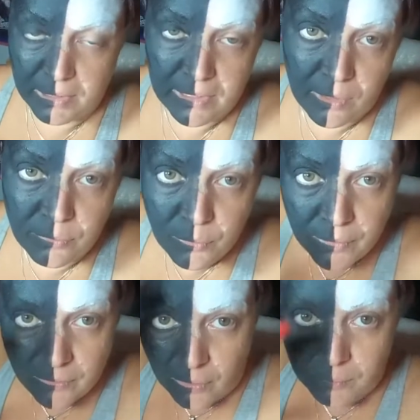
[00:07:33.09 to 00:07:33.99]
be careful
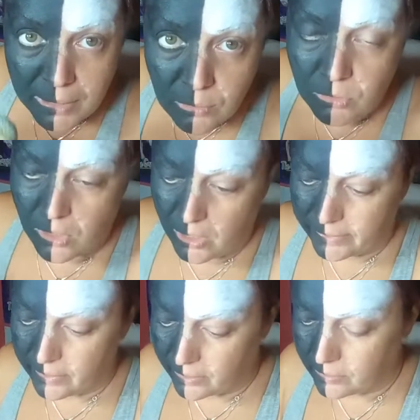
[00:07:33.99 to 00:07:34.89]
with our middle
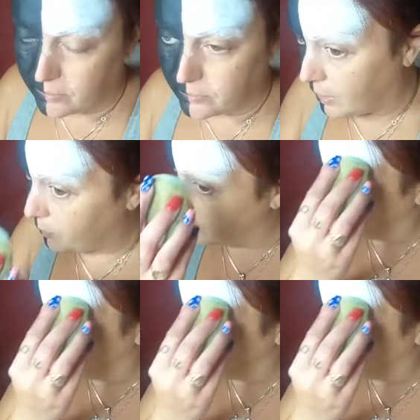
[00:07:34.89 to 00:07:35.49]
line there that we're